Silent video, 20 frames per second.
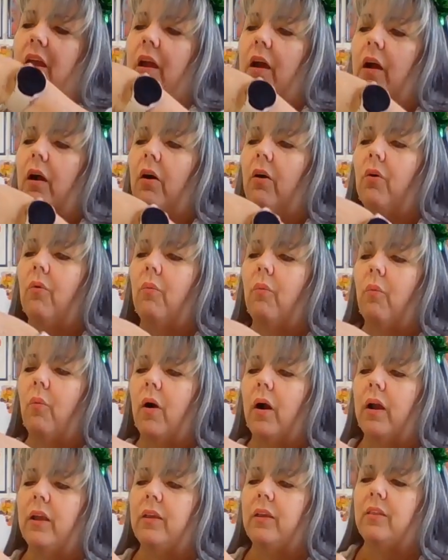now
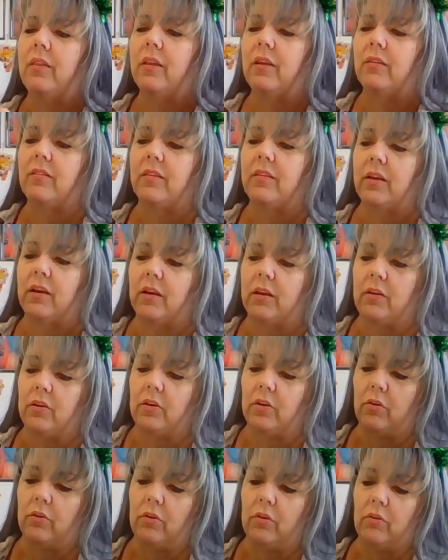why they said,
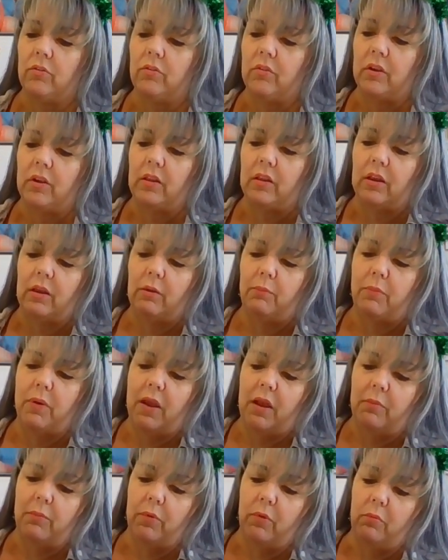you know, using the
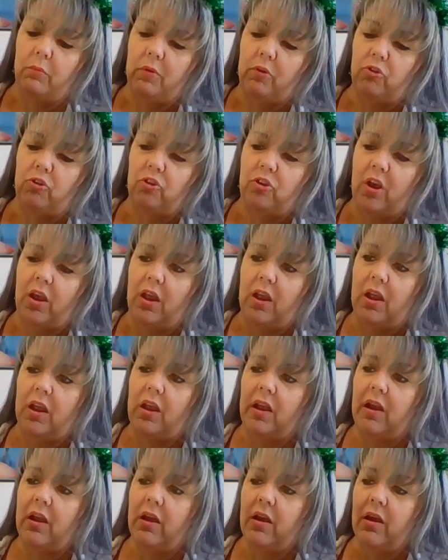paper
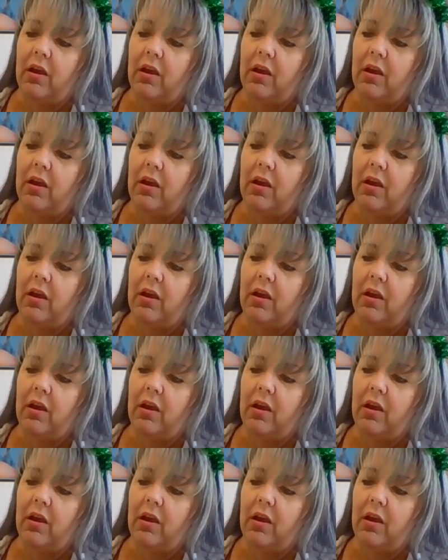mache